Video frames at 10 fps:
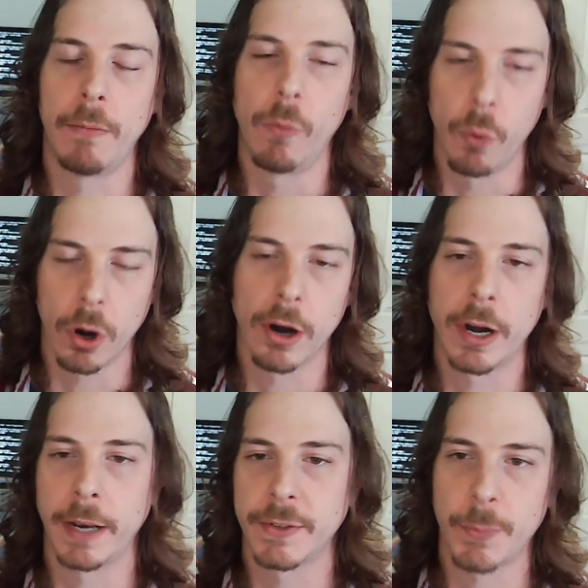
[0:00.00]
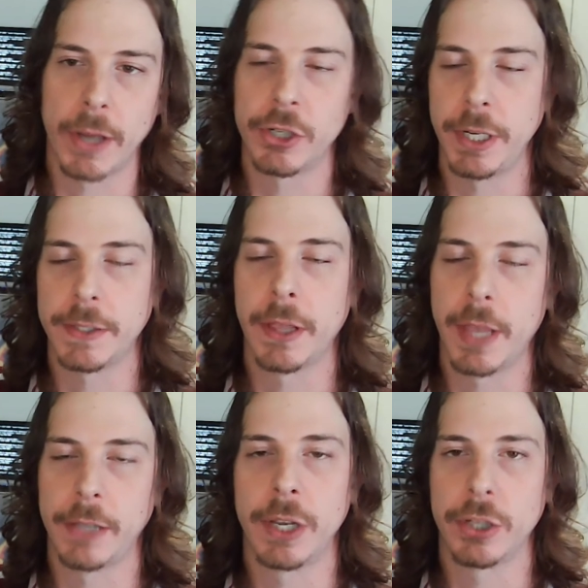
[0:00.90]
Word and spreadsheets and
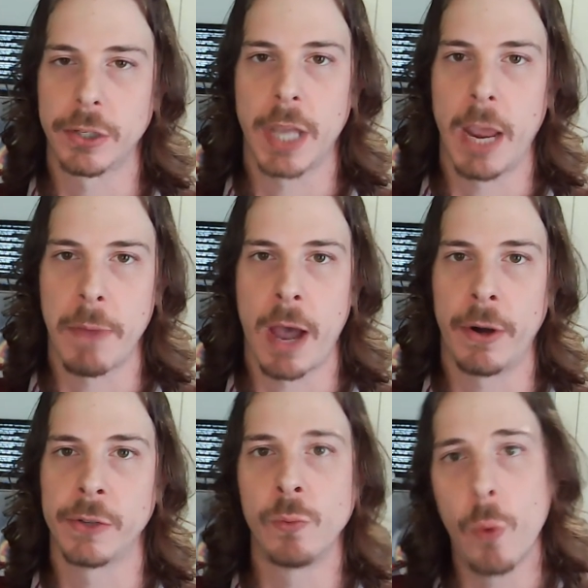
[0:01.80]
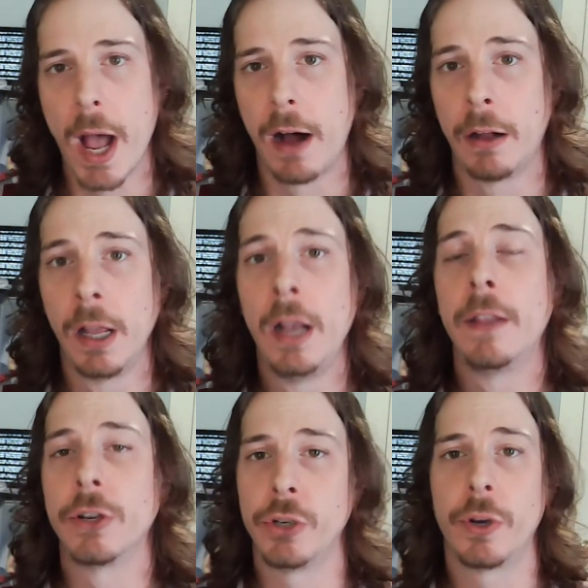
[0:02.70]
things that just came out as well
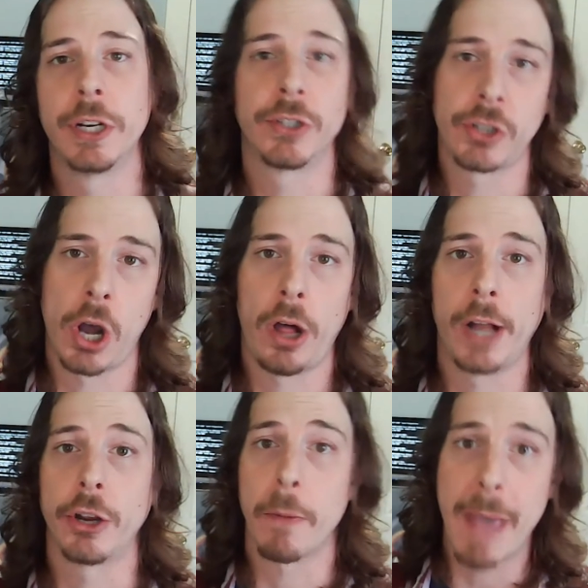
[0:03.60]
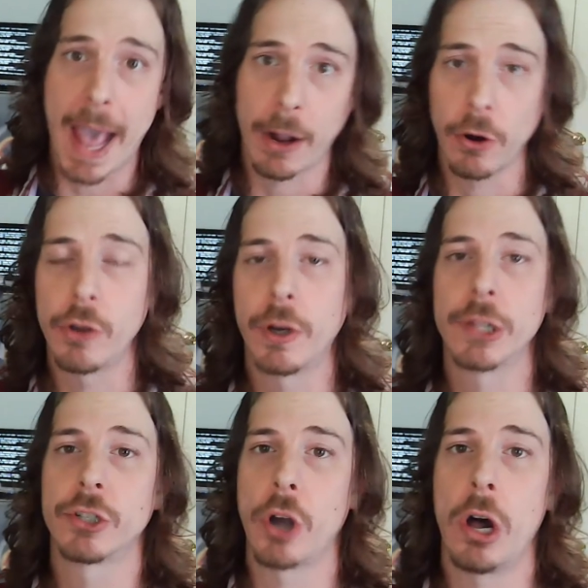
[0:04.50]
that you could install on your Mac, or you could
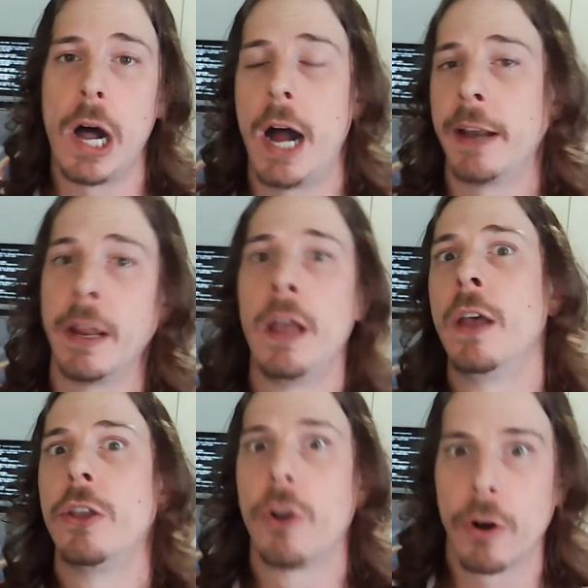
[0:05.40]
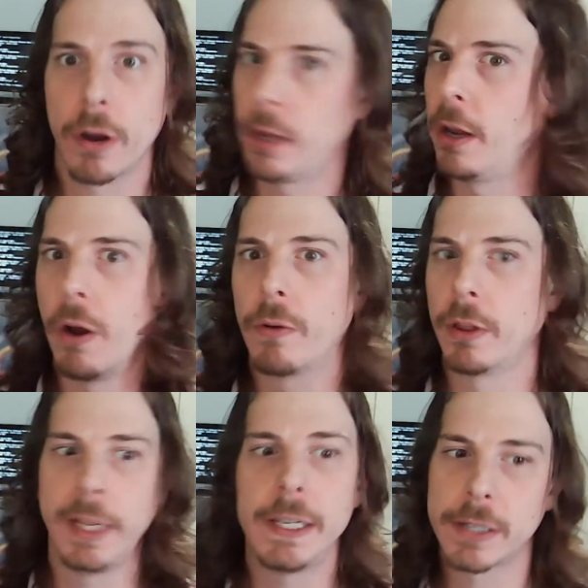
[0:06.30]
install on your
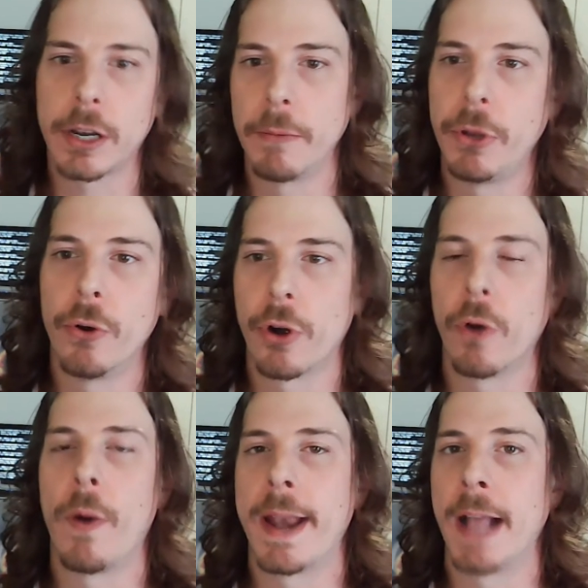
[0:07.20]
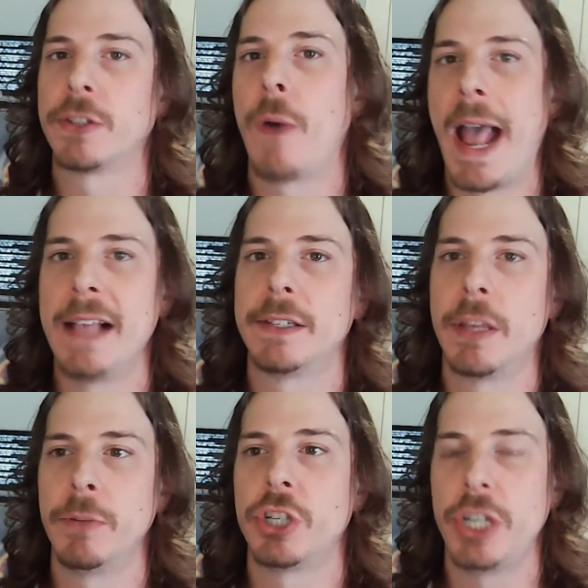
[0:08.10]
Lisa computer or whatnot. So as
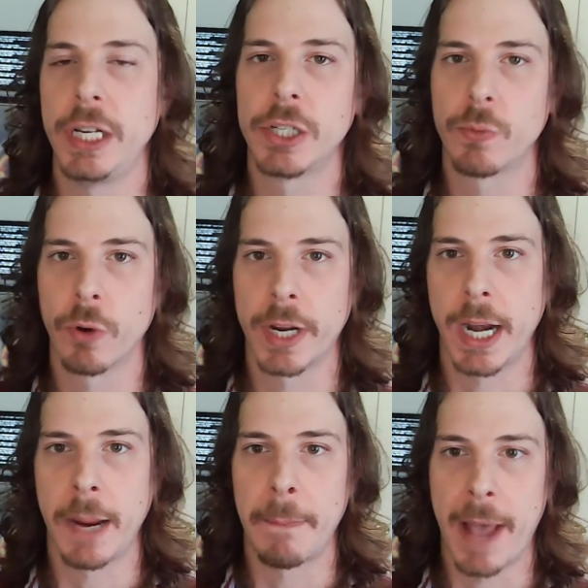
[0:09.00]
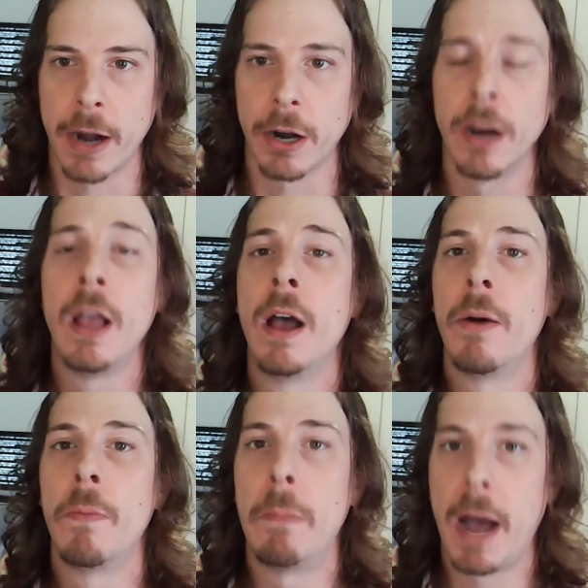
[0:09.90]
the machines were getting better,
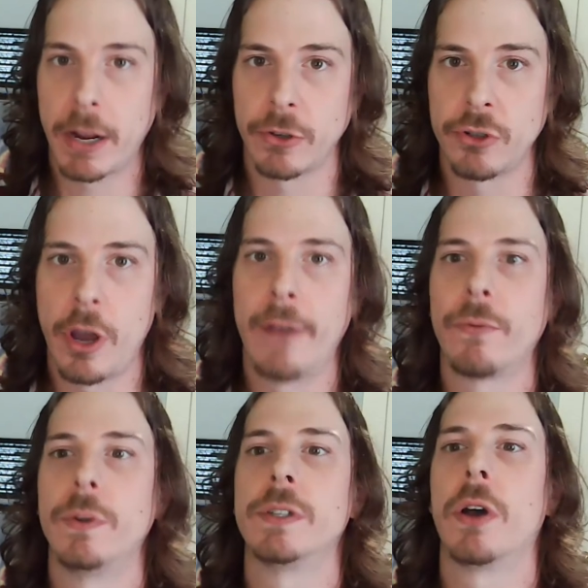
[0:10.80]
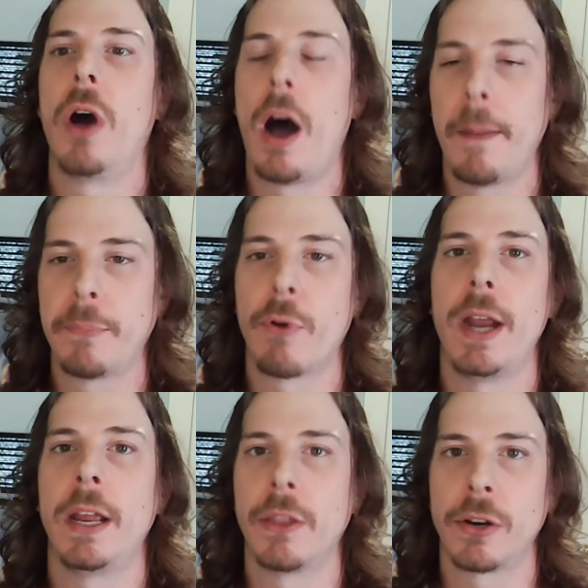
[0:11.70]
Microsoft was
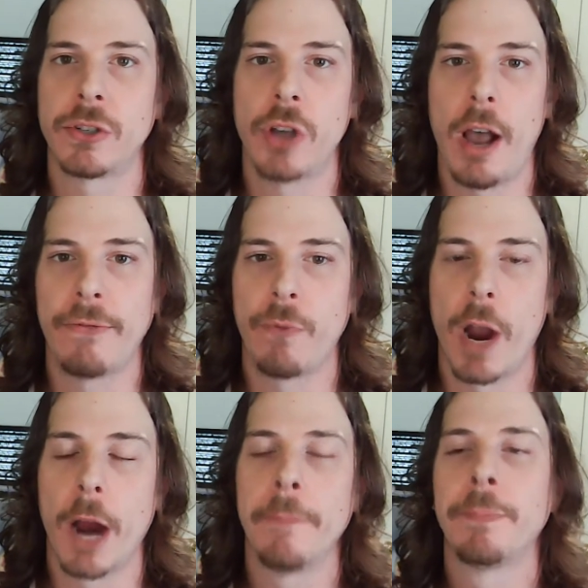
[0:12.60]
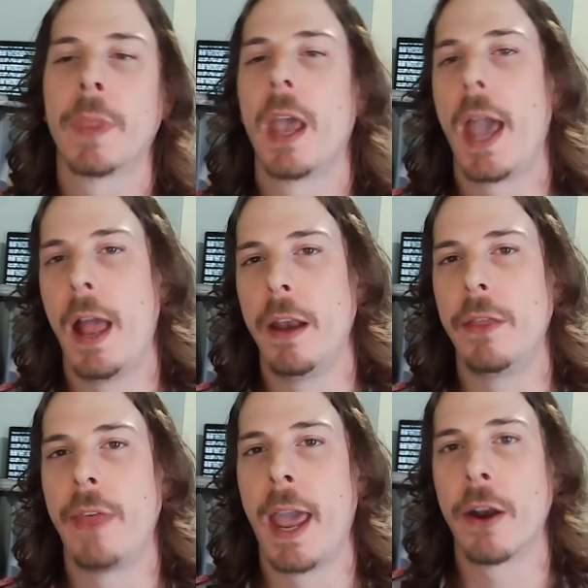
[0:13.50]
upgrading their software,
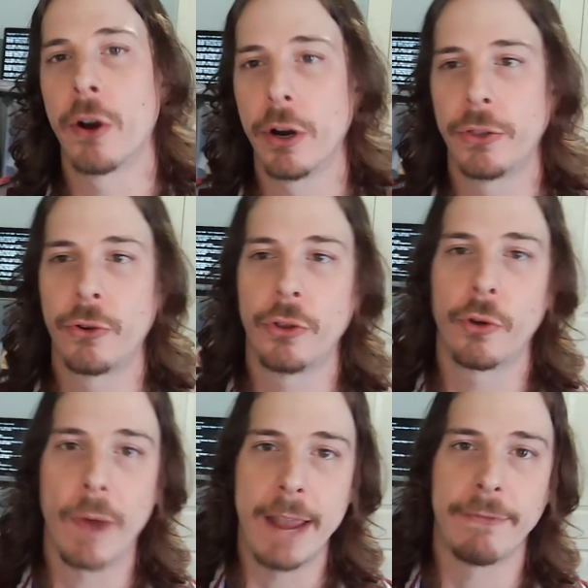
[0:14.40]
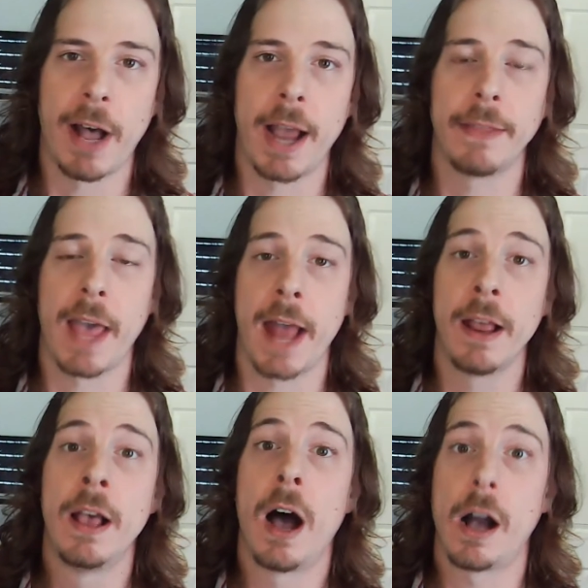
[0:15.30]
And they had heard through the grapevine that
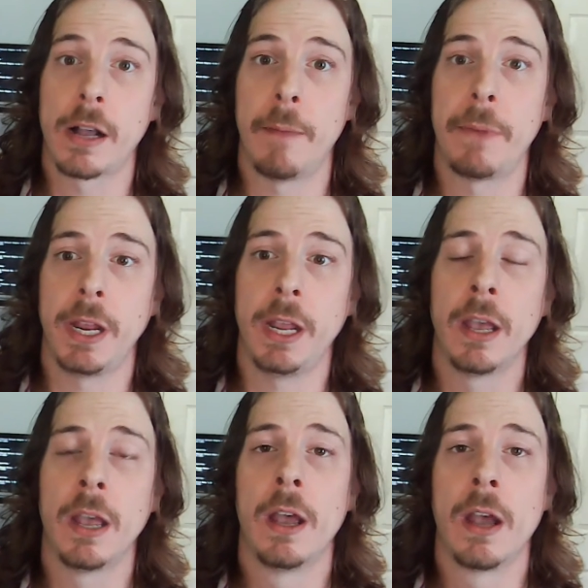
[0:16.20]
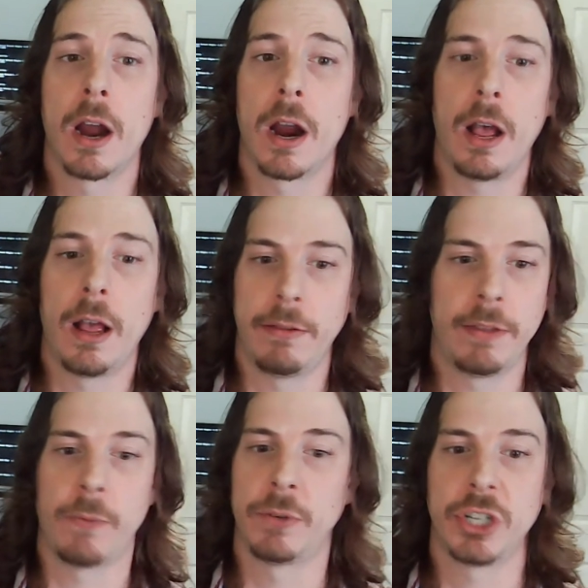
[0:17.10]
a company
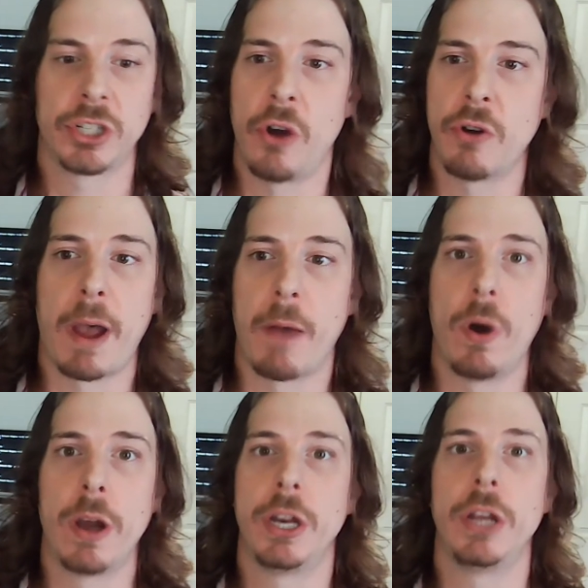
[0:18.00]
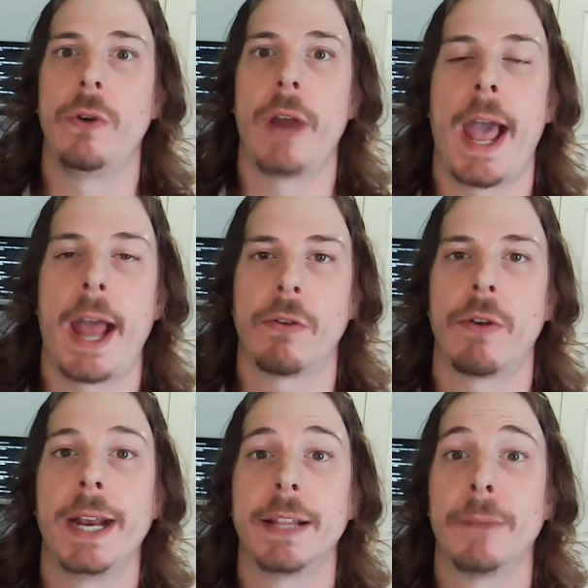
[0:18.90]
that was just owned by one dude had
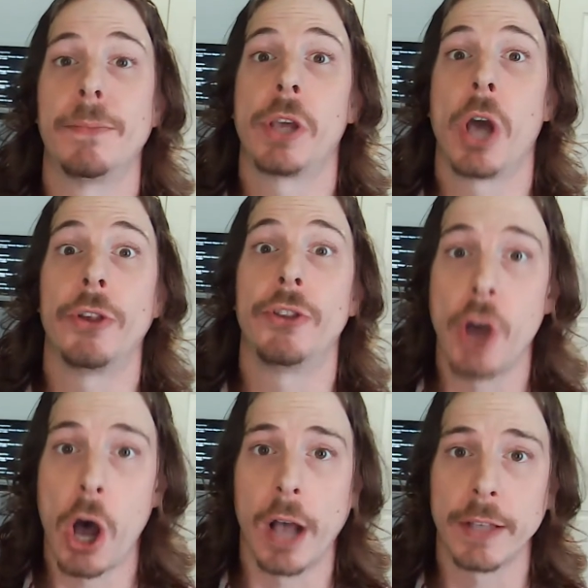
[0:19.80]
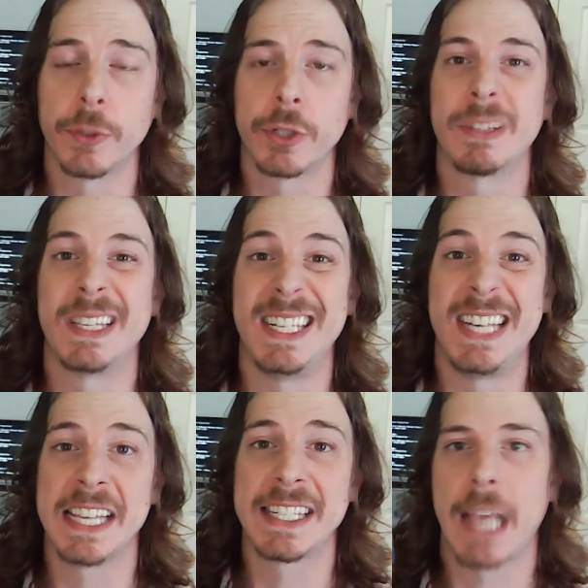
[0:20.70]
created something called DOS, which was the
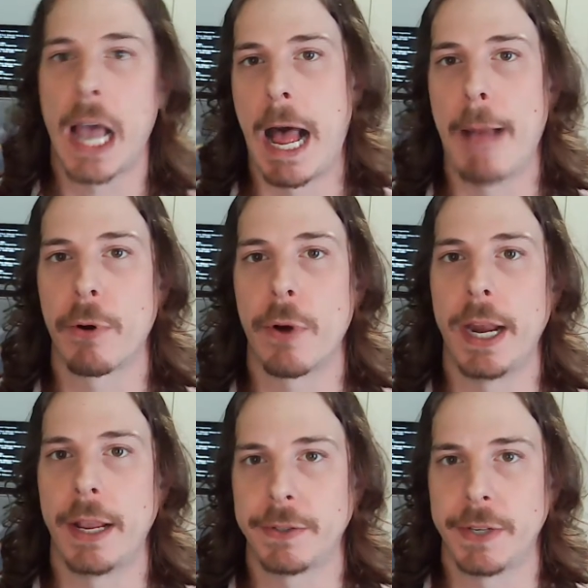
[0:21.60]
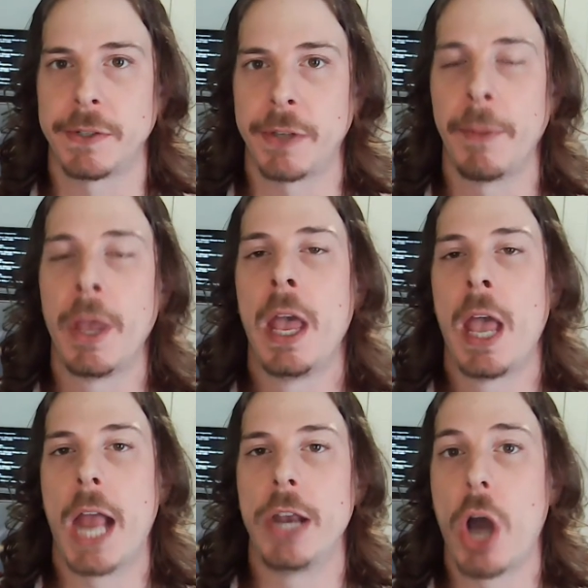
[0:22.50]
disk operating system.
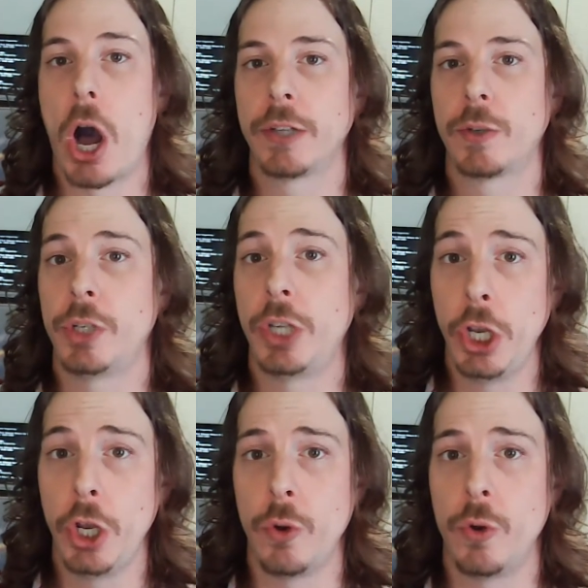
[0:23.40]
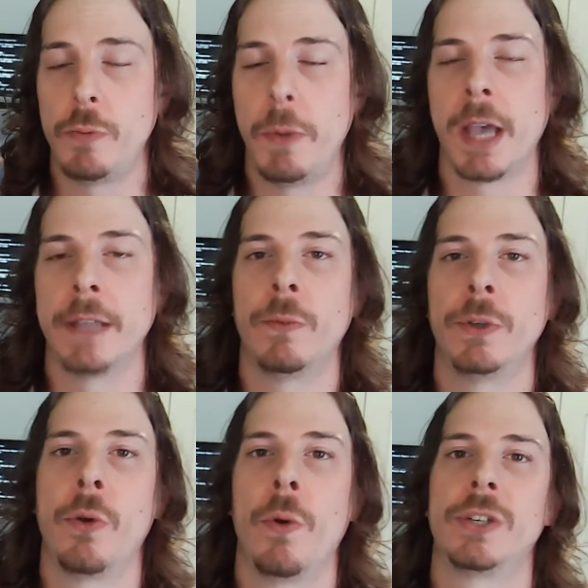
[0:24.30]
And DOS was huge because it
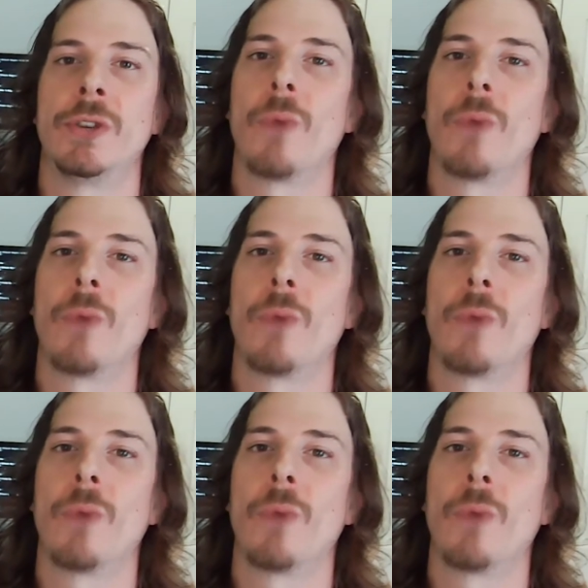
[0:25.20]
was going to